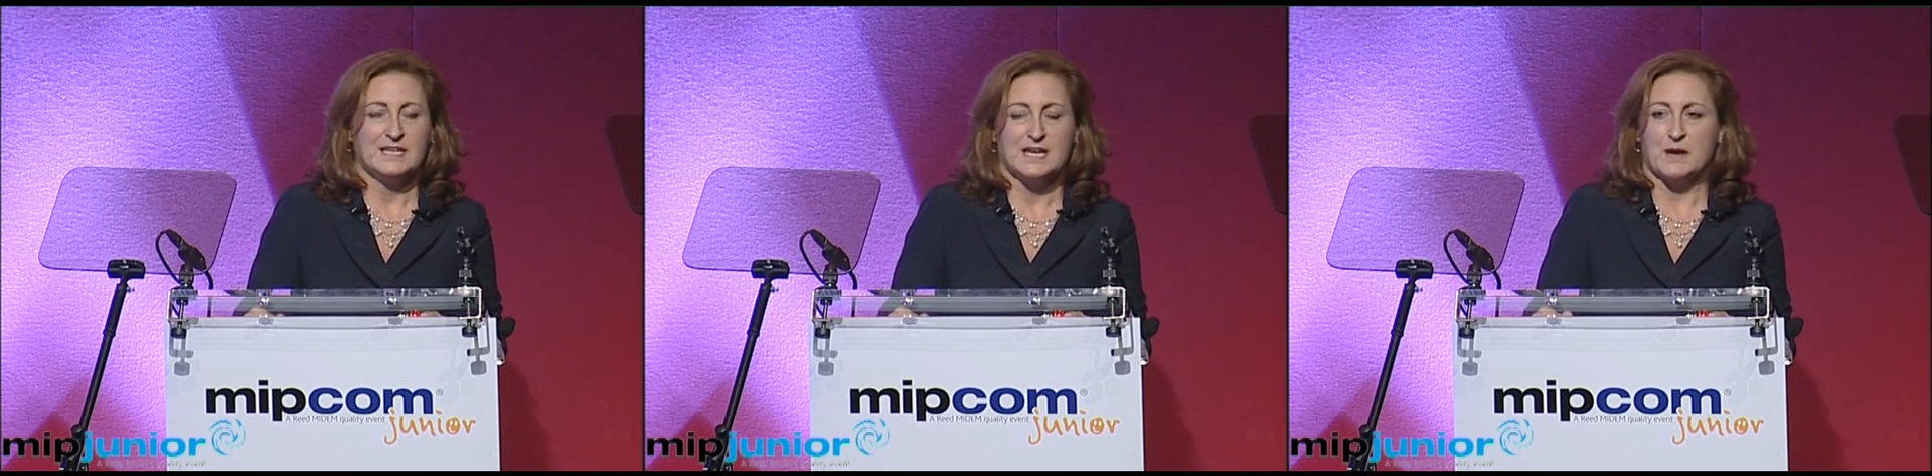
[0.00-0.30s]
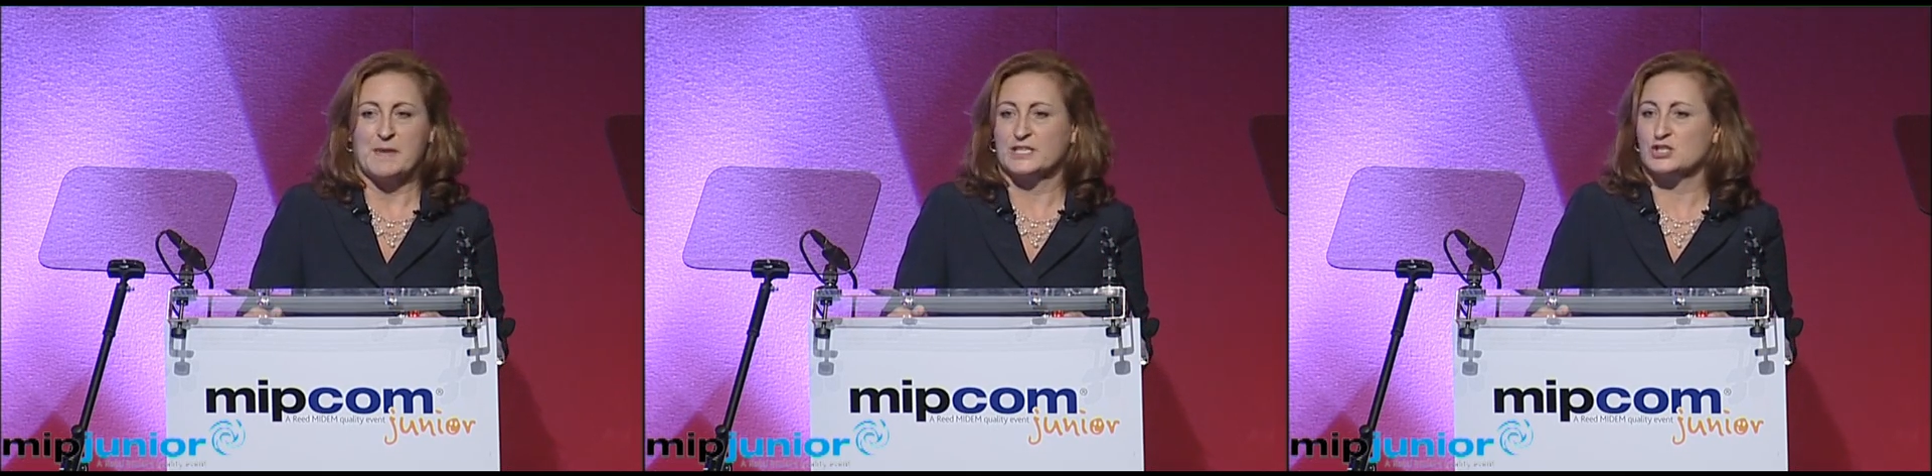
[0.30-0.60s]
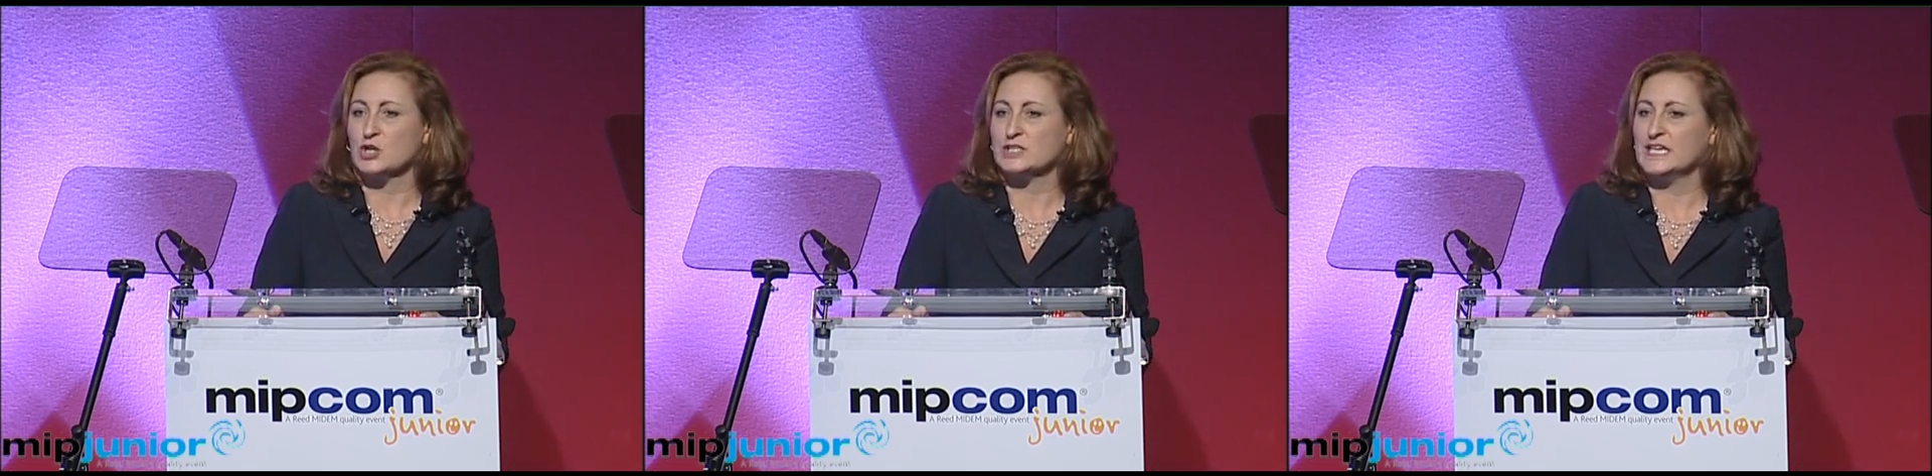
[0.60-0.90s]
and it
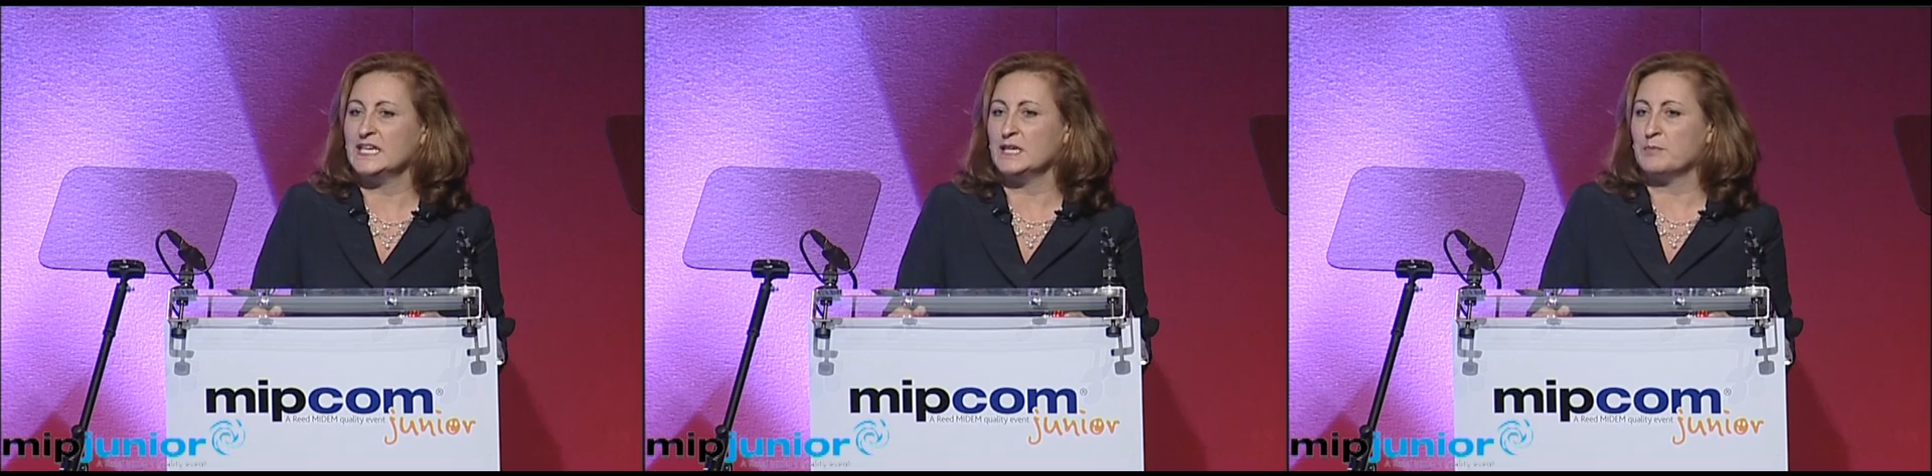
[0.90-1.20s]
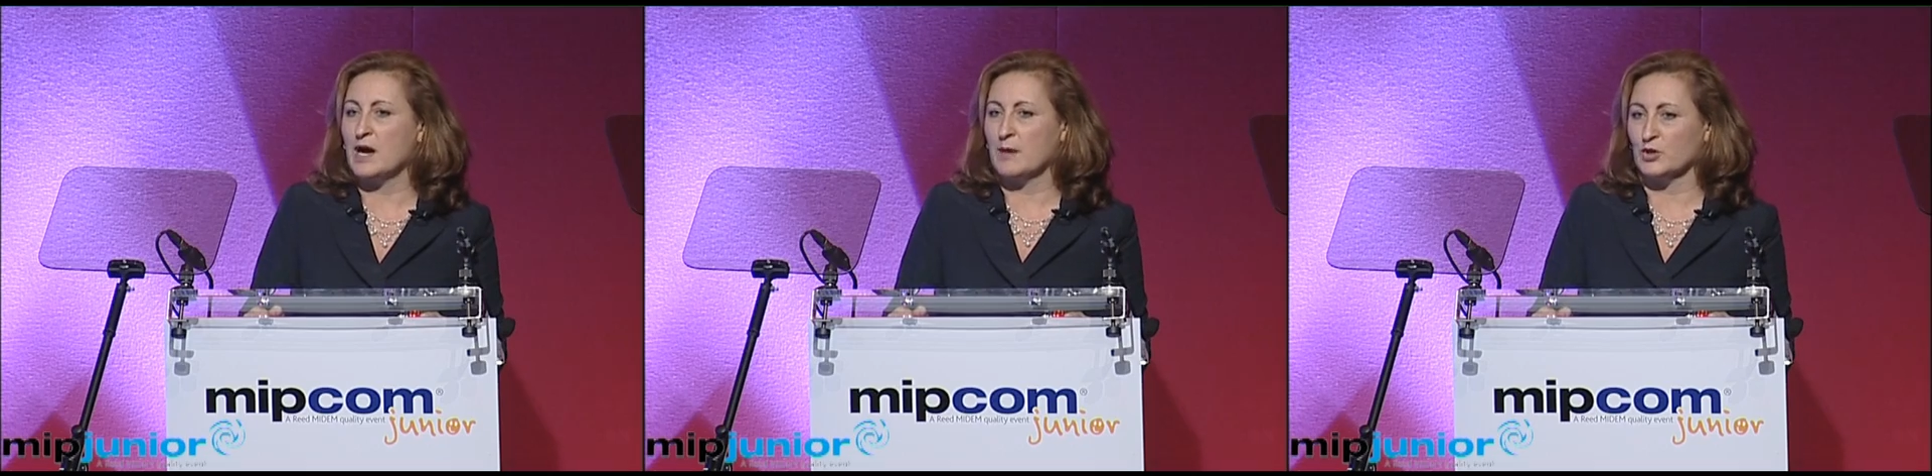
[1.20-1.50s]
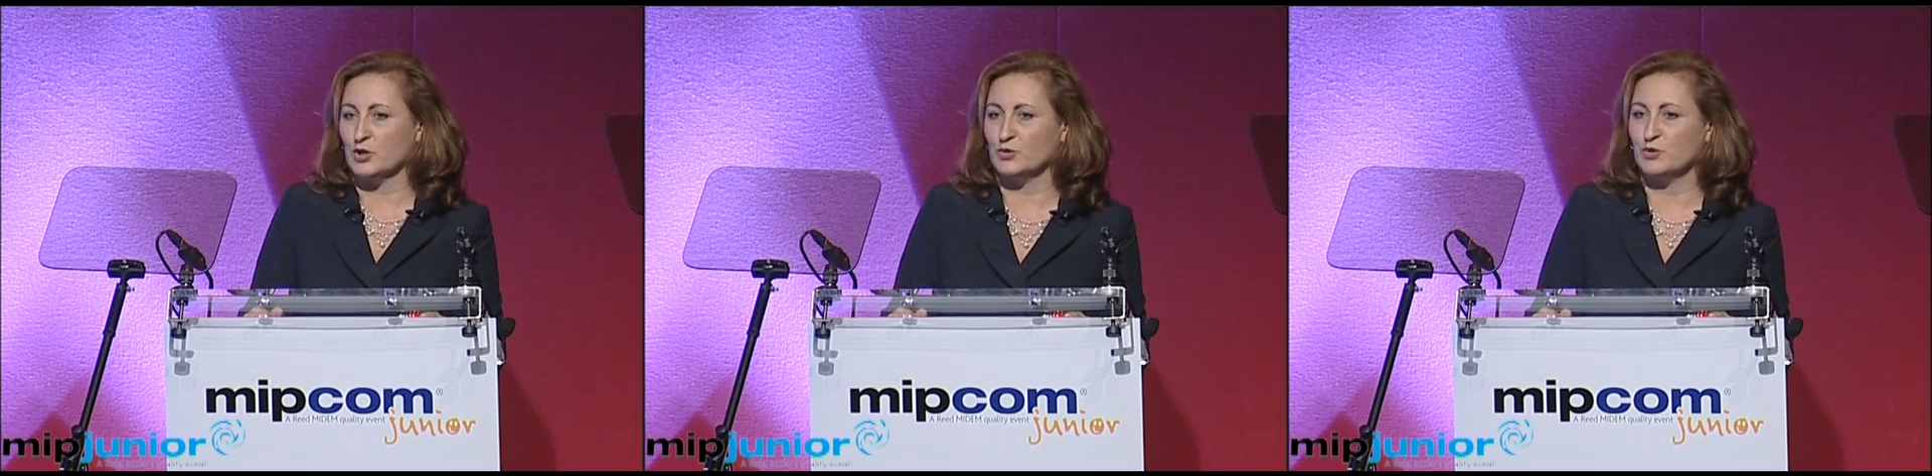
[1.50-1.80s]
stars Keke
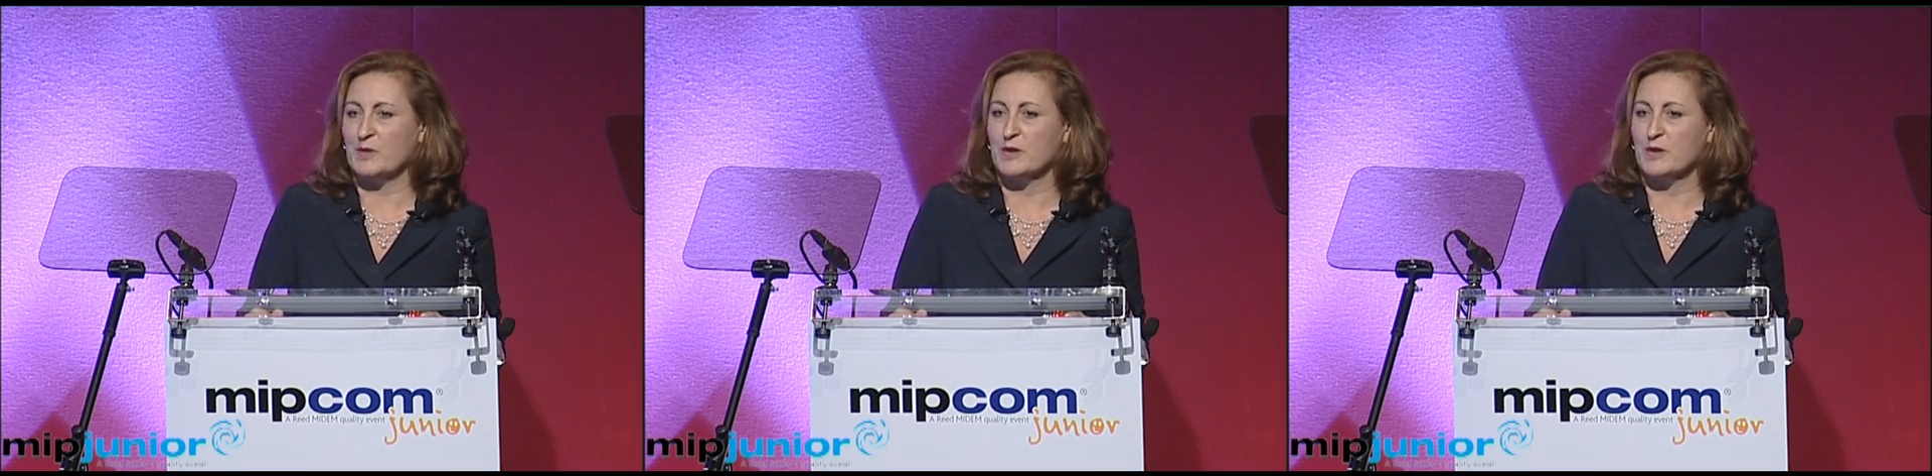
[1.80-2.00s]
Palmer, who you may